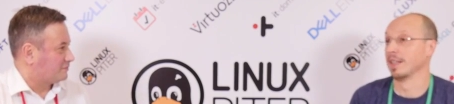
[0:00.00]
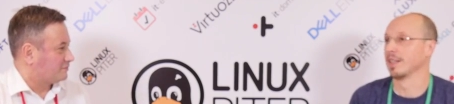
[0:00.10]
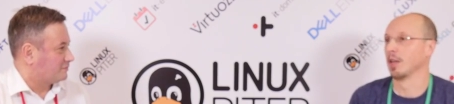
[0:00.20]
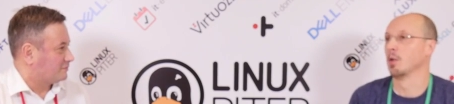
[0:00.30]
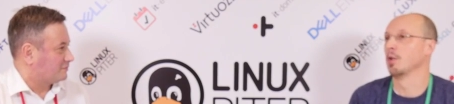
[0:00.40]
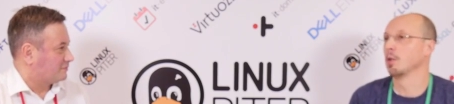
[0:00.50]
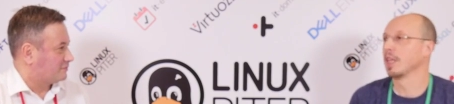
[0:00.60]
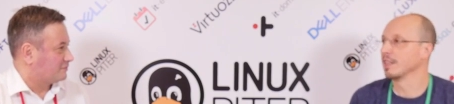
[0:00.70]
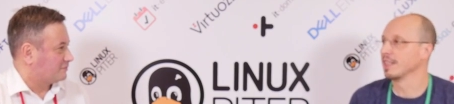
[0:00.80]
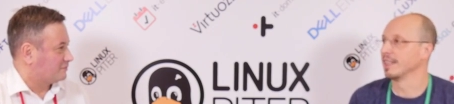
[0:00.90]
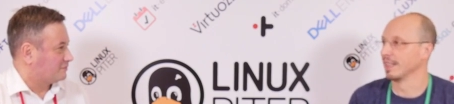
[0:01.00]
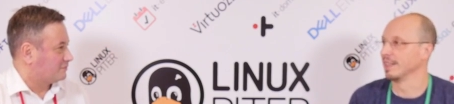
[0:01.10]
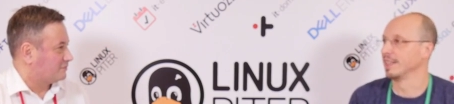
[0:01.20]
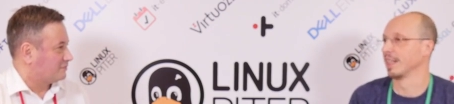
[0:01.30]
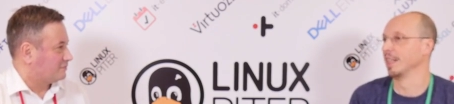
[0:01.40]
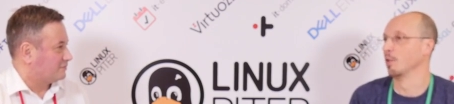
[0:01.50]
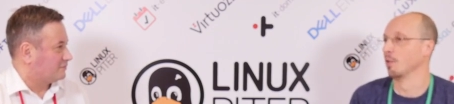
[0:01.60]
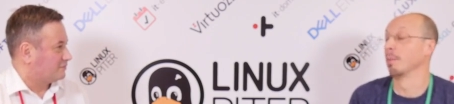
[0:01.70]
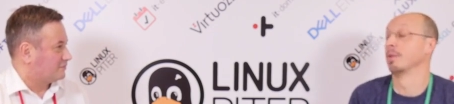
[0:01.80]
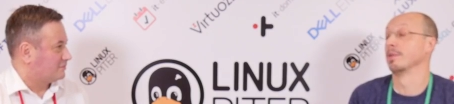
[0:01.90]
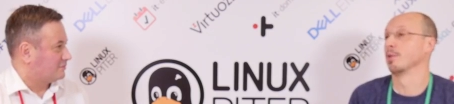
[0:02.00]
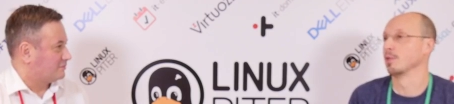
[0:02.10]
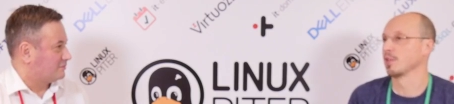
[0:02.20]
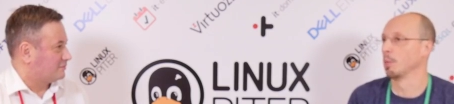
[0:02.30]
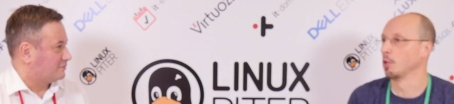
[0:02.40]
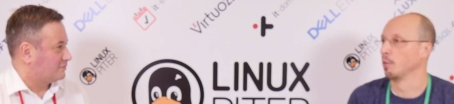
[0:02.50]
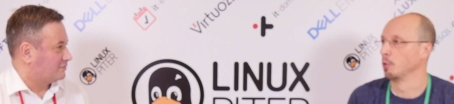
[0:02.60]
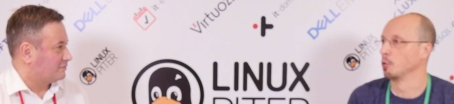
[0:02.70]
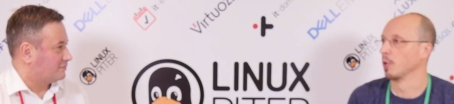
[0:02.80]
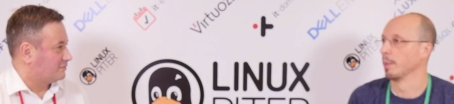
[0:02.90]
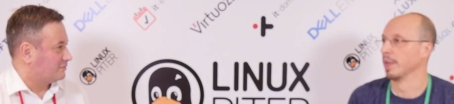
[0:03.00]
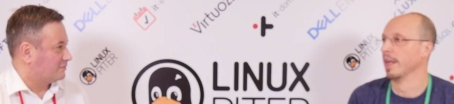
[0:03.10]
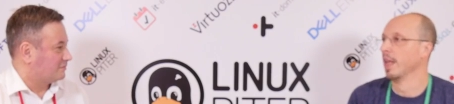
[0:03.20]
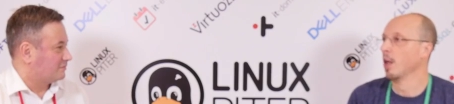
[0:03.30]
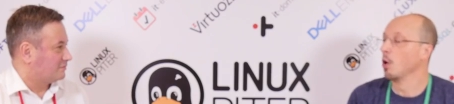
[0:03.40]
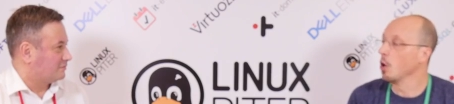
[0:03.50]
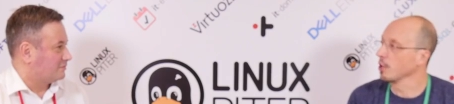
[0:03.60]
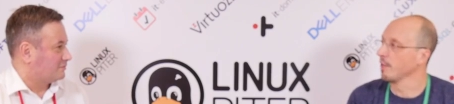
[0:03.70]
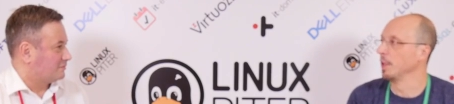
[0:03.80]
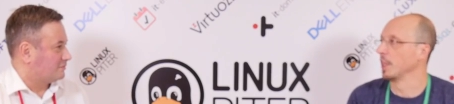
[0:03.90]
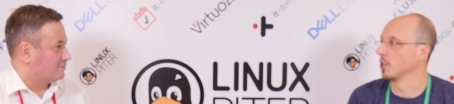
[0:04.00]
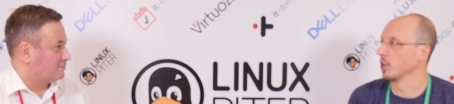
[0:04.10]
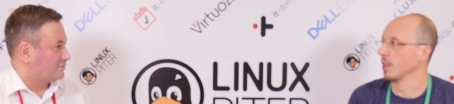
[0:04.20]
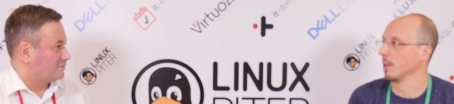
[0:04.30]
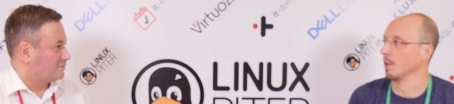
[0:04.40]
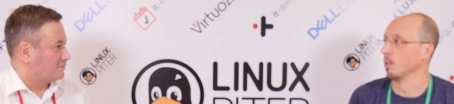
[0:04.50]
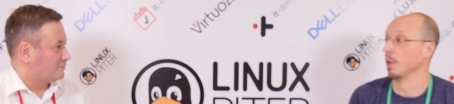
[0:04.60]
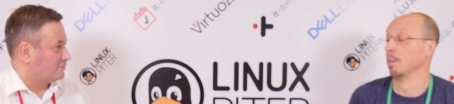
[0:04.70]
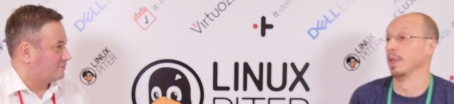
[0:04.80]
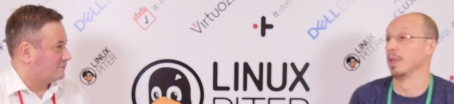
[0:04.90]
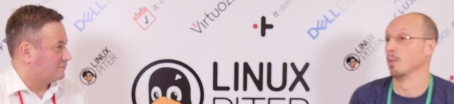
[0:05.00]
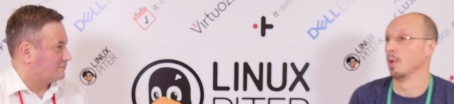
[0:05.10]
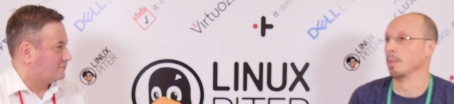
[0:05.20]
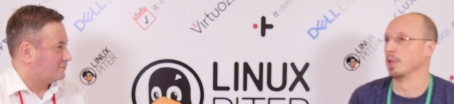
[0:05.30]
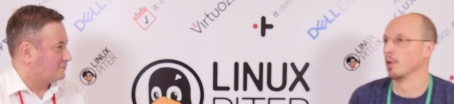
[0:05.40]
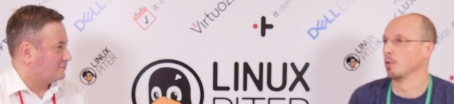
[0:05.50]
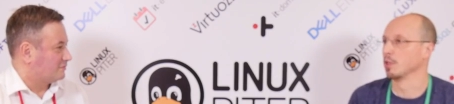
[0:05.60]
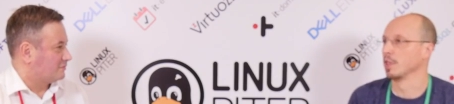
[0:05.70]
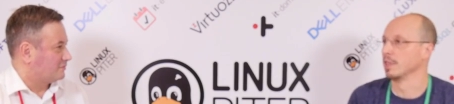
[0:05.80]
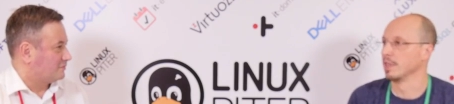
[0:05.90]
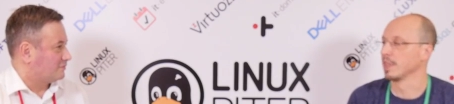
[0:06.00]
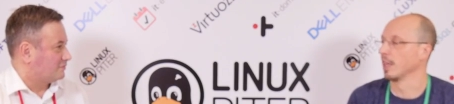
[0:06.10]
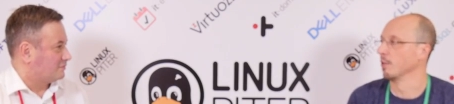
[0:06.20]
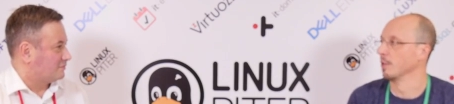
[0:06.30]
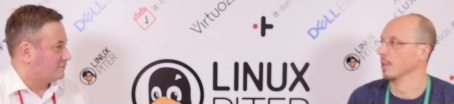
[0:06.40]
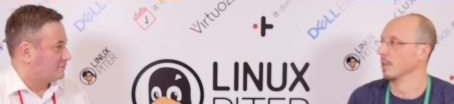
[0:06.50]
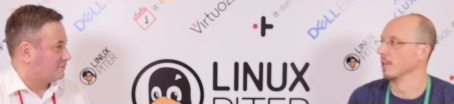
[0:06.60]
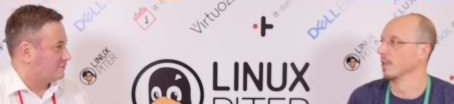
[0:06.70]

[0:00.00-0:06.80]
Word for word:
Speaker 1: really can, you can see that this is really the, I mean, the, some of the future. I mean, a lot of application I mean, will be will be done using this kind of uh,